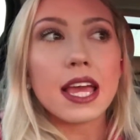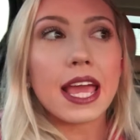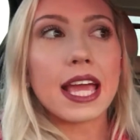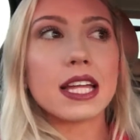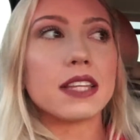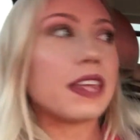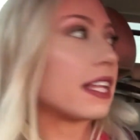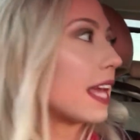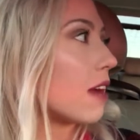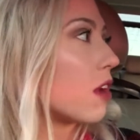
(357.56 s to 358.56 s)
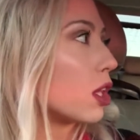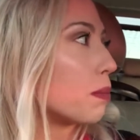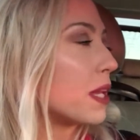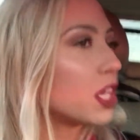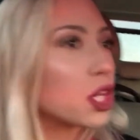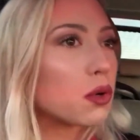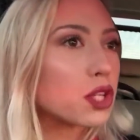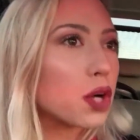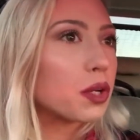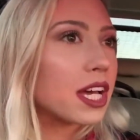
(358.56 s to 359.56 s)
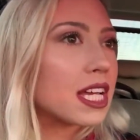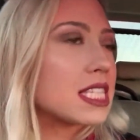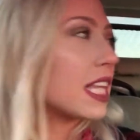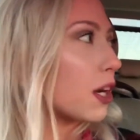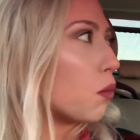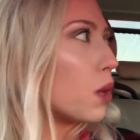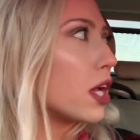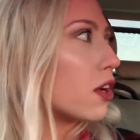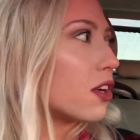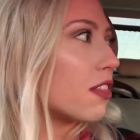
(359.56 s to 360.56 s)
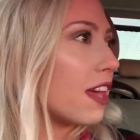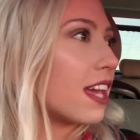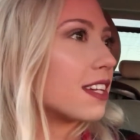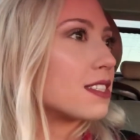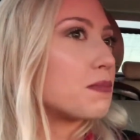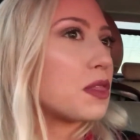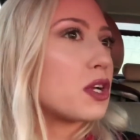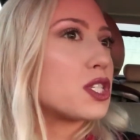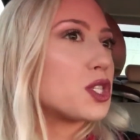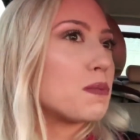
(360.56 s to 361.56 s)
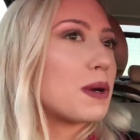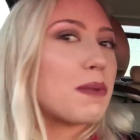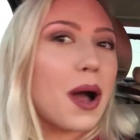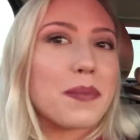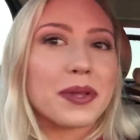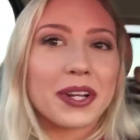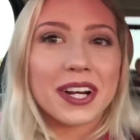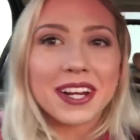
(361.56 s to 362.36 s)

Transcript: And they, they have jalapeno donuts and like weird things. Who but they're the super popular.